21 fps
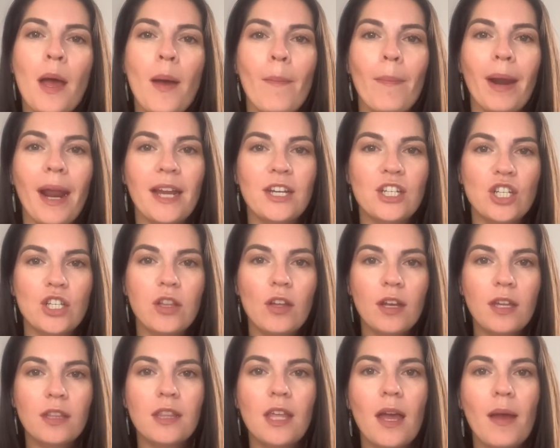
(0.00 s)
But I just
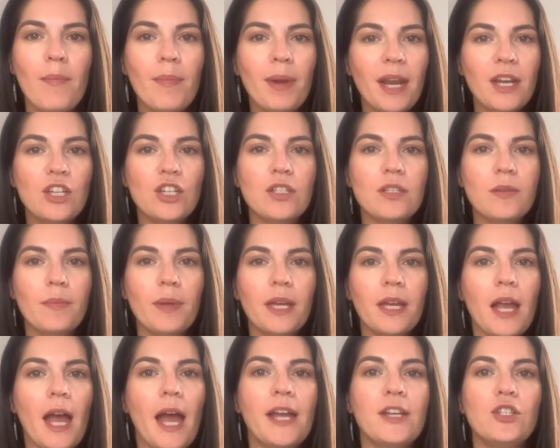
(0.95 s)
look at them and I just am
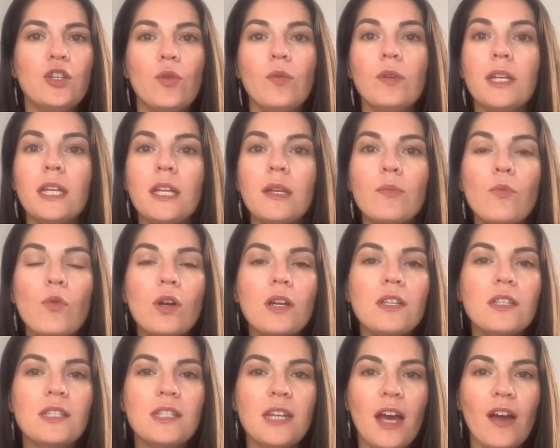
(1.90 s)
like, I don't need more
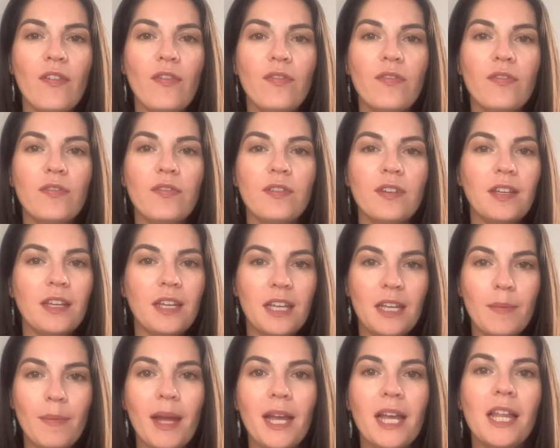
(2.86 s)
stuff
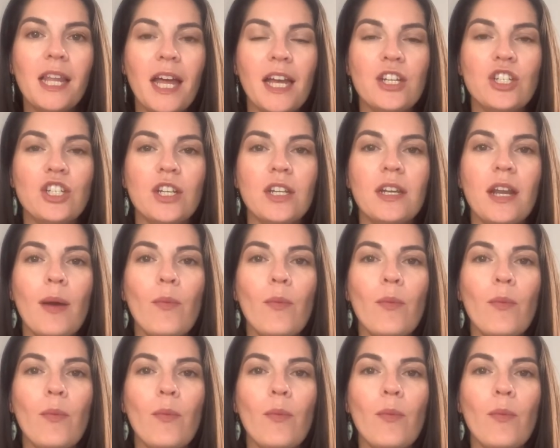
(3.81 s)
in my collection.